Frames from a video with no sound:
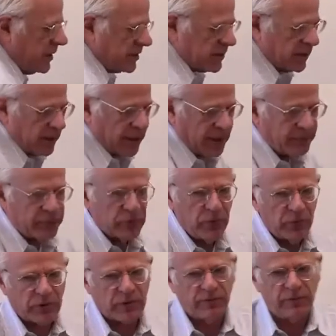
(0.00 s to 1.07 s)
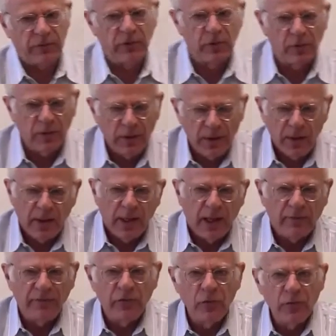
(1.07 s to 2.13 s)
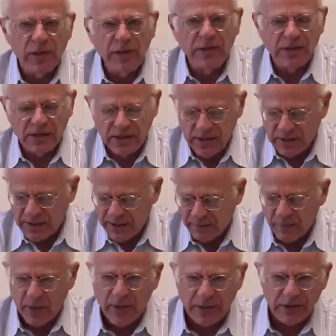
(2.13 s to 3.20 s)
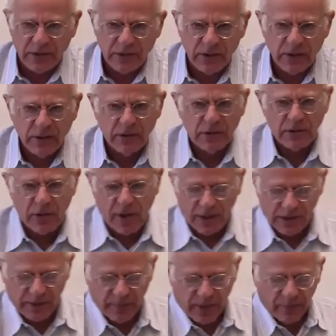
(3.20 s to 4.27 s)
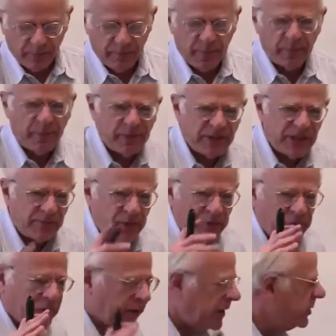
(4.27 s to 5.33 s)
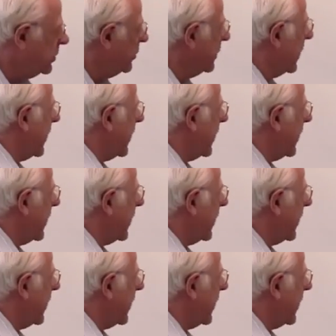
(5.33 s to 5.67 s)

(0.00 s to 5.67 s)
these and produce for you a few indices that Marx talks about. But just before I do